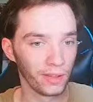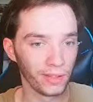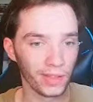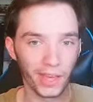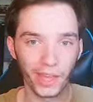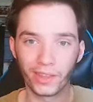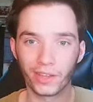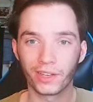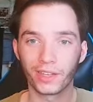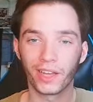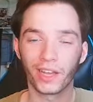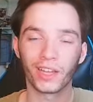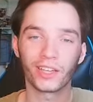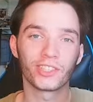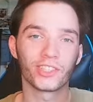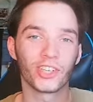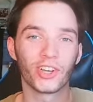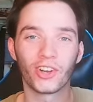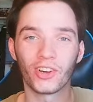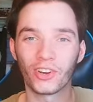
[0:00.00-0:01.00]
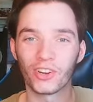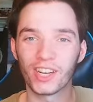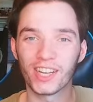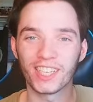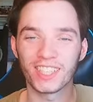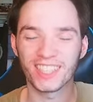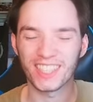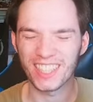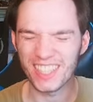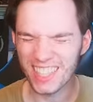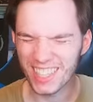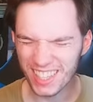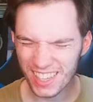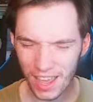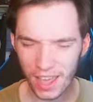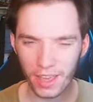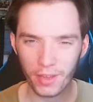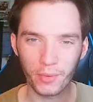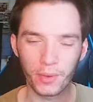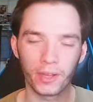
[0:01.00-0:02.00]
Hey there, guys. All right,
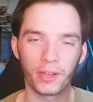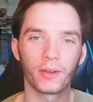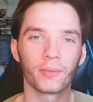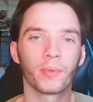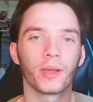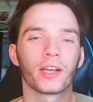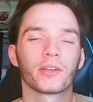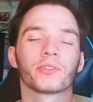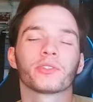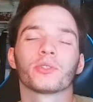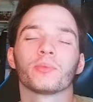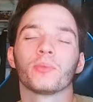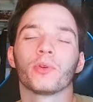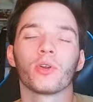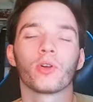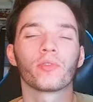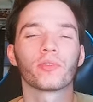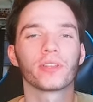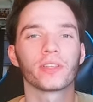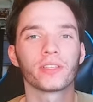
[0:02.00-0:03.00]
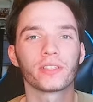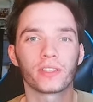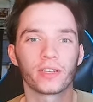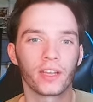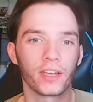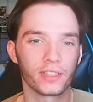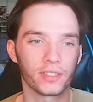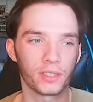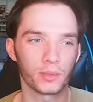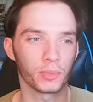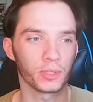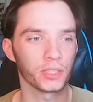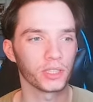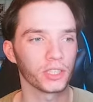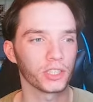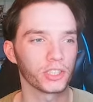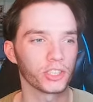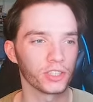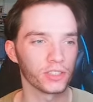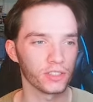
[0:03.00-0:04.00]
today we are back with some more Overly Sarcastic
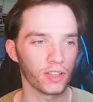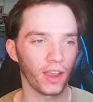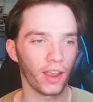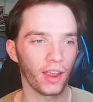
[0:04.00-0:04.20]
Productions,